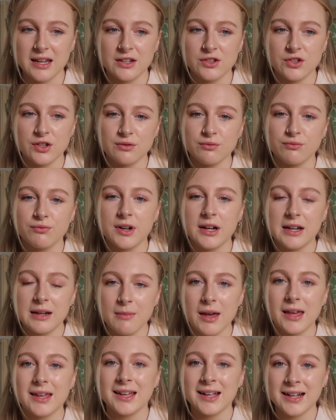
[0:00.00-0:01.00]
and just really
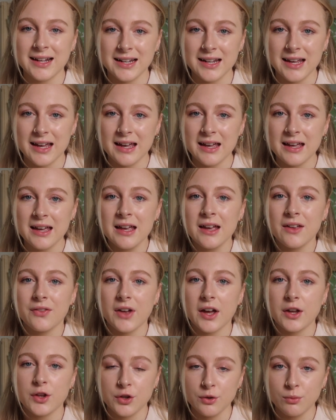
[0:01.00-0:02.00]
make it clear
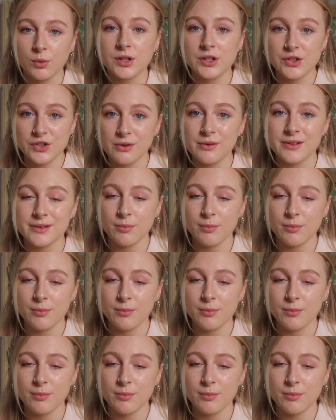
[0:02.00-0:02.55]
that you want to do